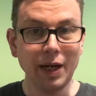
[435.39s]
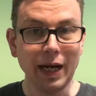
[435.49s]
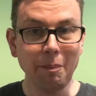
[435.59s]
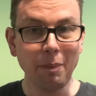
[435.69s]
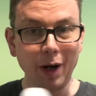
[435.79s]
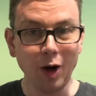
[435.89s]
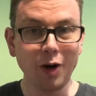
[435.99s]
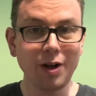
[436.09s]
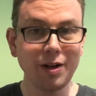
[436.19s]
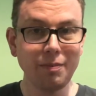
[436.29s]
and
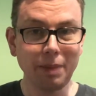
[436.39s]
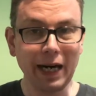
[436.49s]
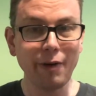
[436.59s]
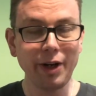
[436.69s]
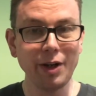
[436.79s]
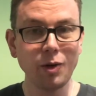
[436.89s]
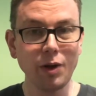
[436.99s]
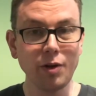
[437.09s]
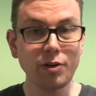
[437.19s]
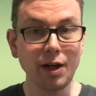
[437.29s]
block and parry and all
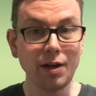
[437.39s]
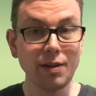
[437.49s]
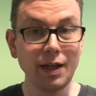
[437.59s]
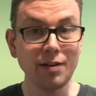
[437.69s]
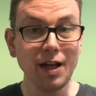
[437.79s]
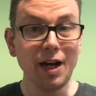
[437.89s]
those kind of things.